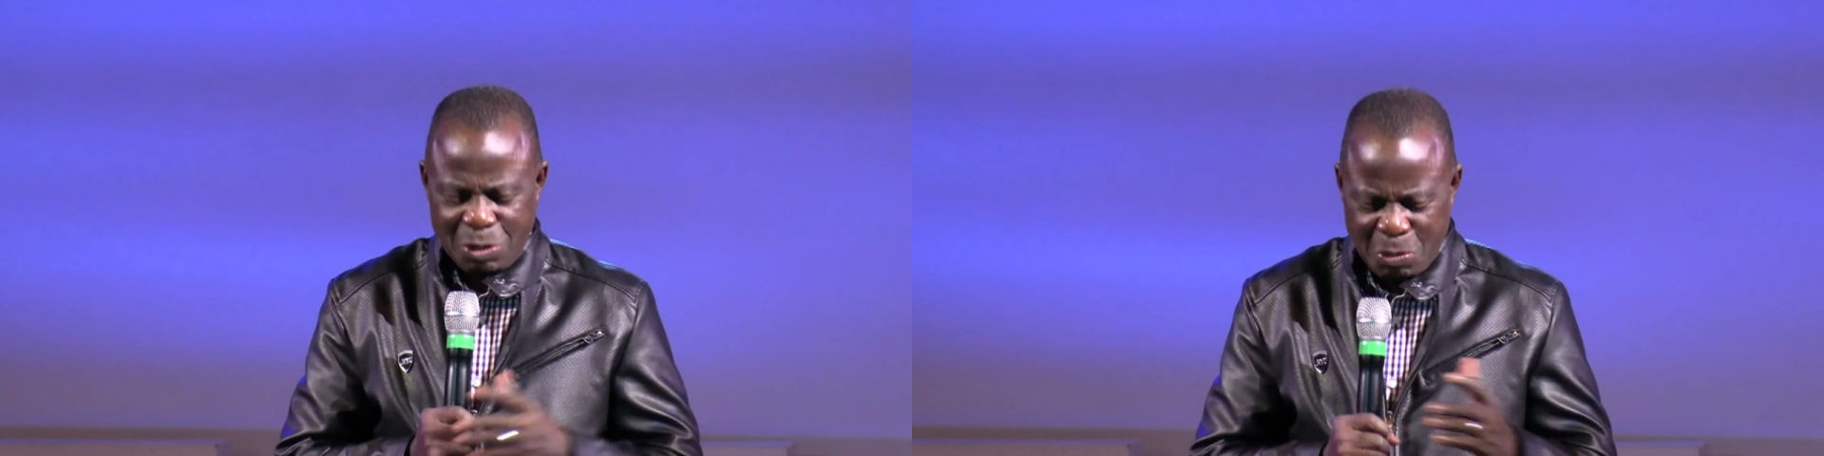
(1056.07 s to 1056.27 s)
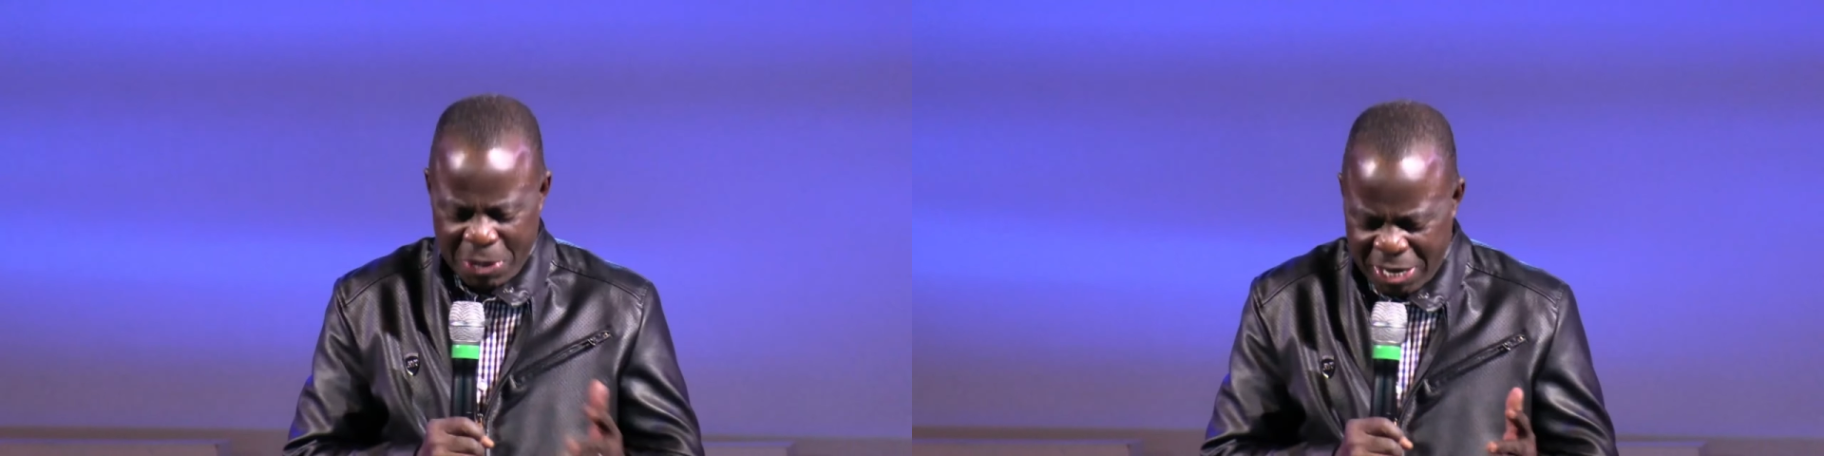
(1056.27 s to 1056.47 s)

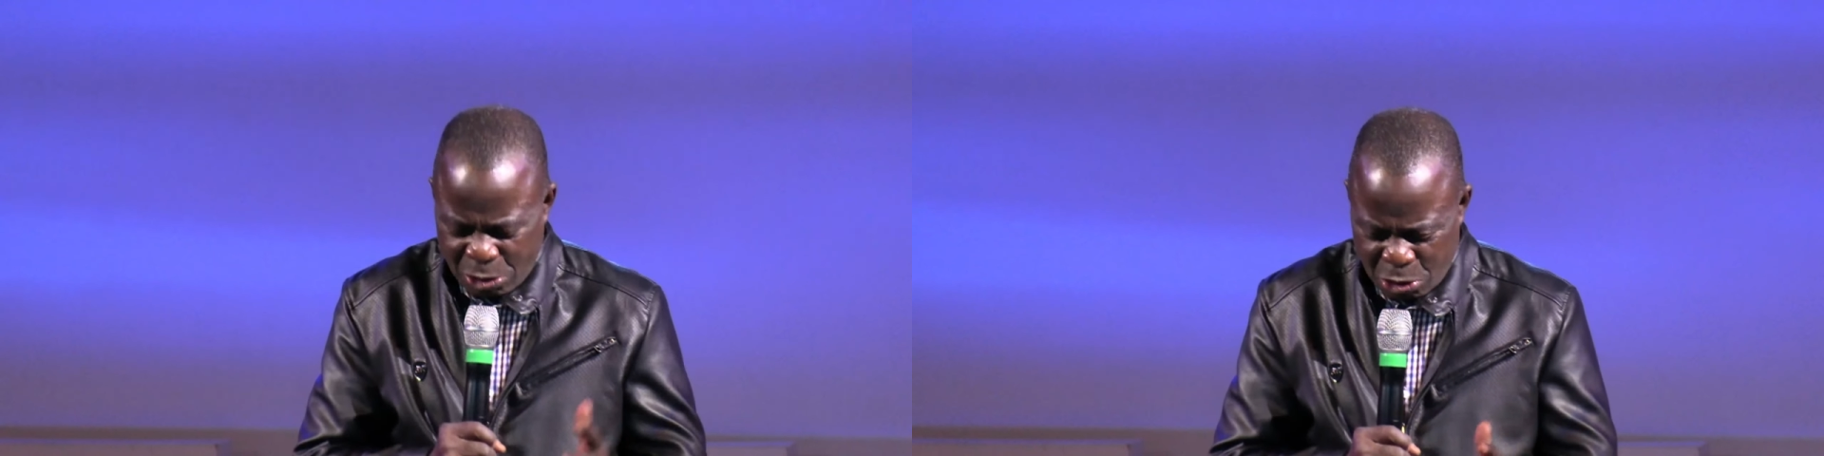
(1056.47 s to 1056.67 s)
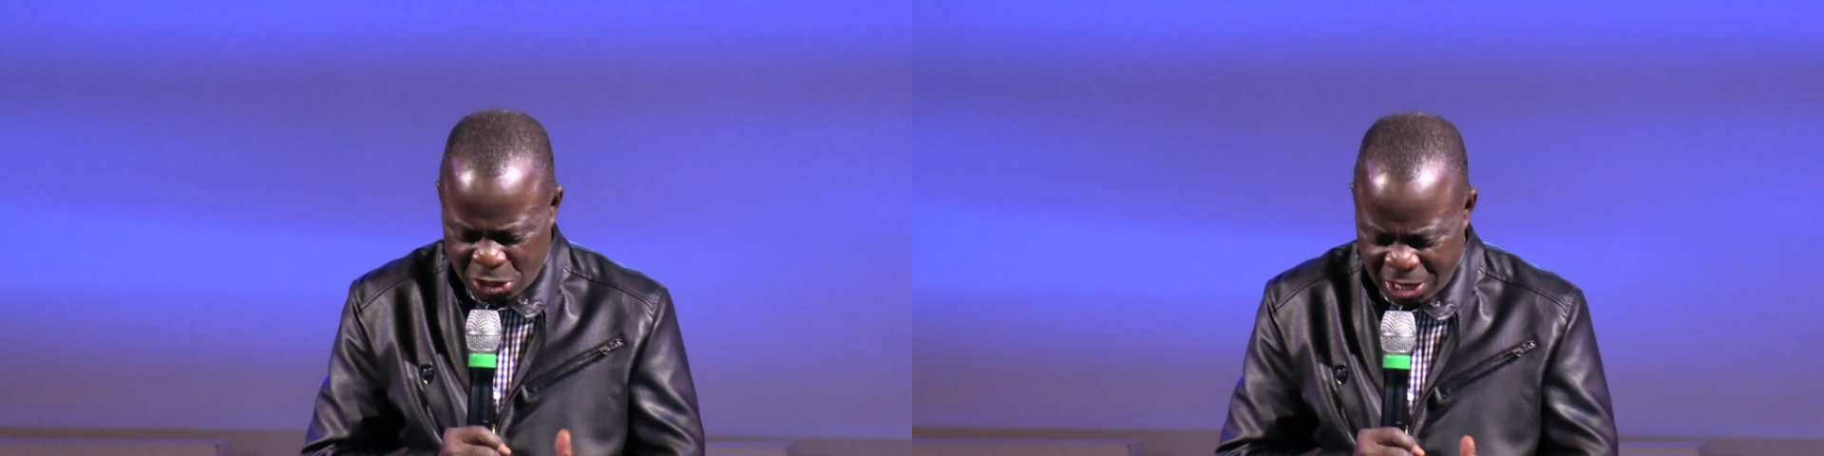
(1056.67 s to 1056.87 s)
We need
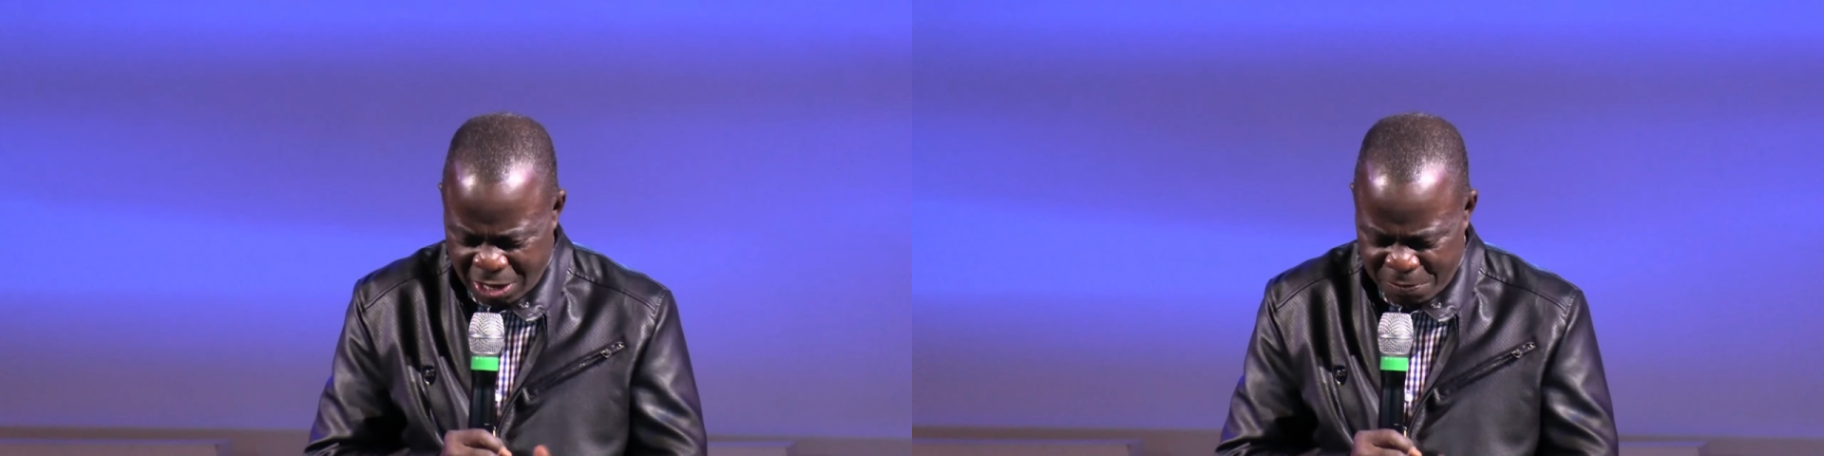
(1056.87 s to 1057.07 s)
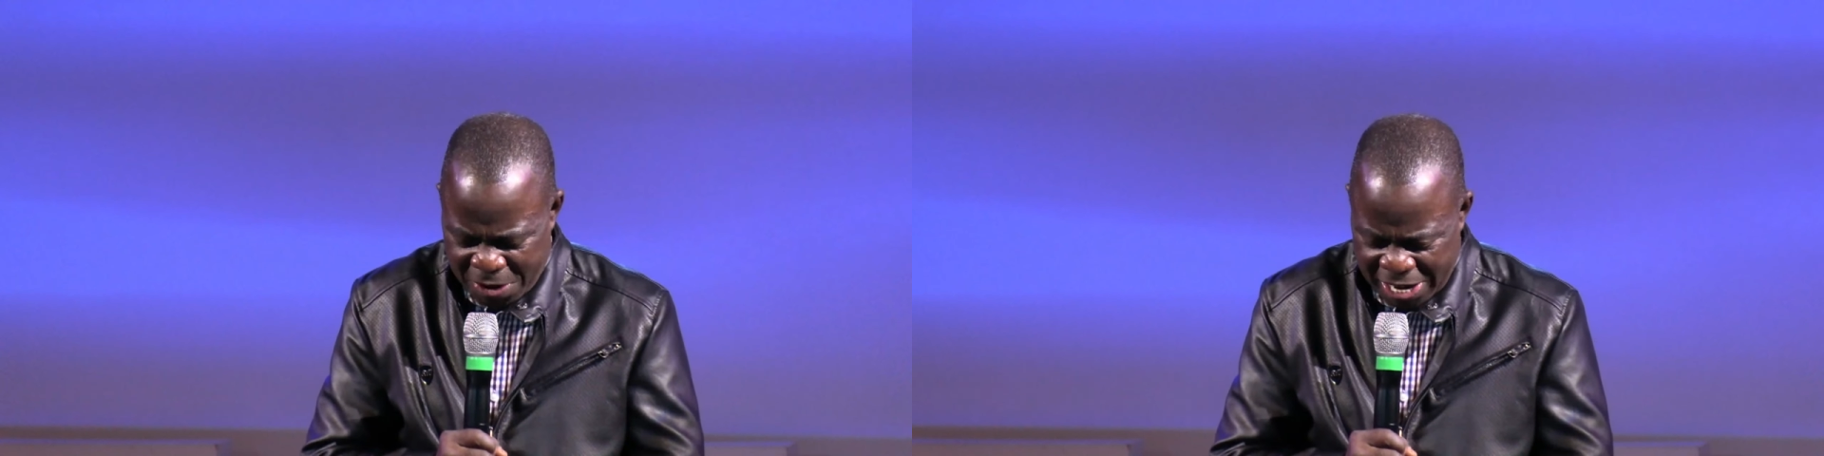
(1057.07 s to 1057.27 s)
to
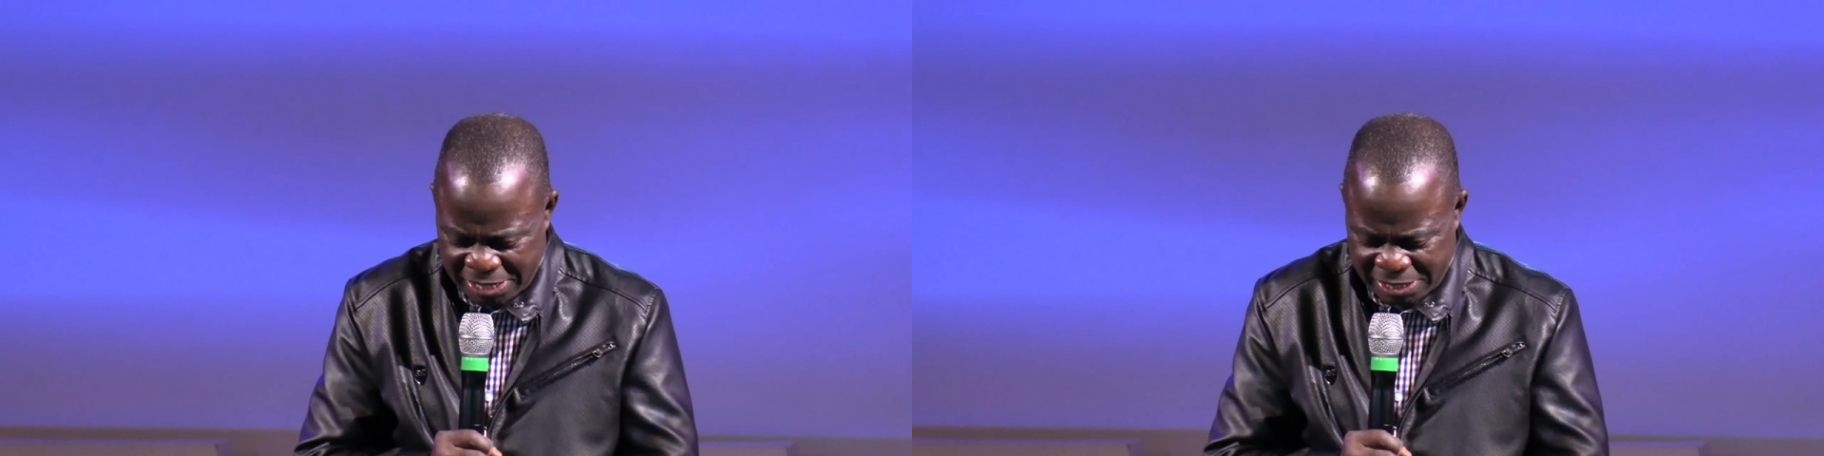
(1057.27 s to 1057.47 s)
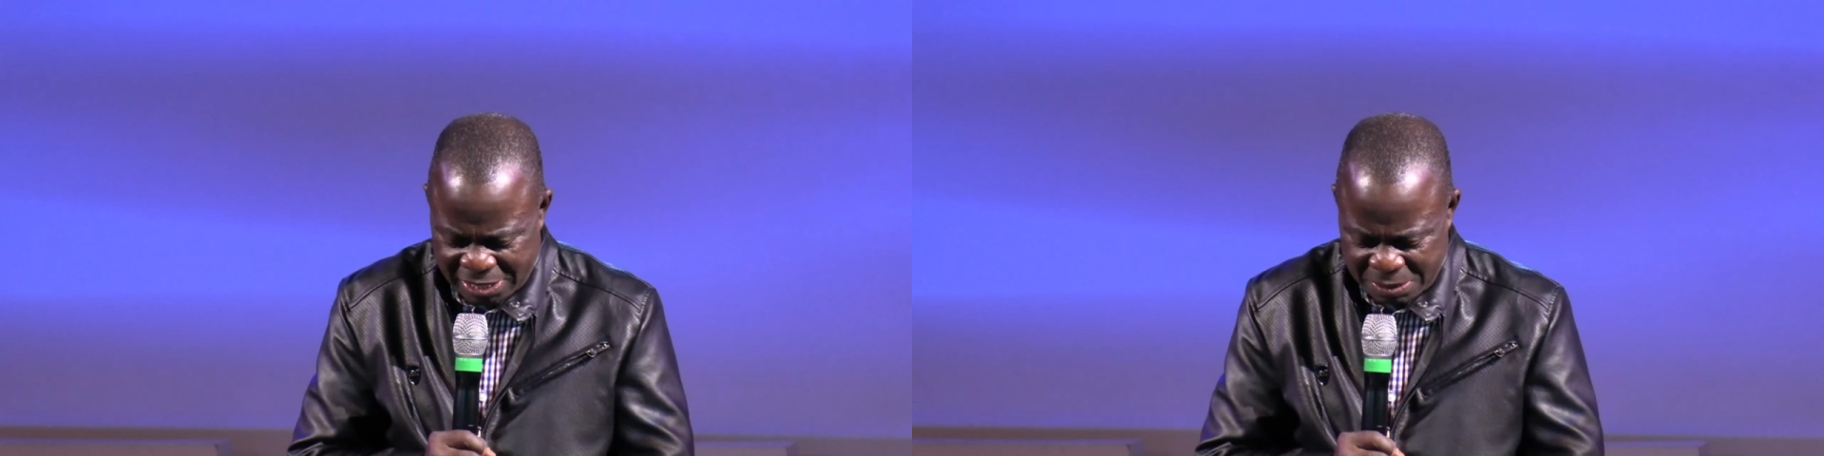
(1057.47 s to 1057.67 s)

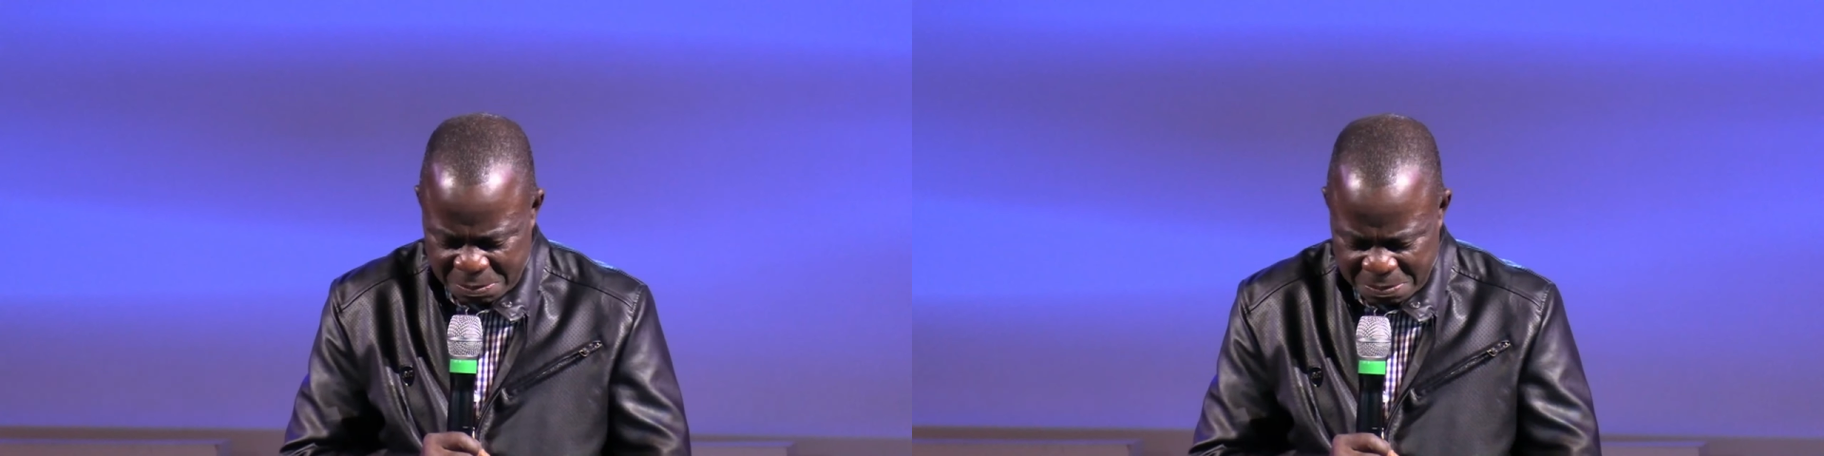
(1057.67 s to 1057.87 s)
sacrifice.